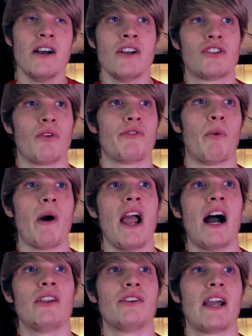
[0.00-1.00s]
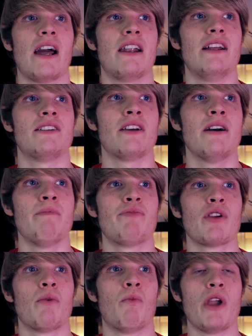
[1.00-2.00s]
So the way I look at it is,
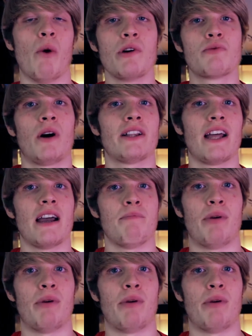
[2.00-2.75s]
we always want that,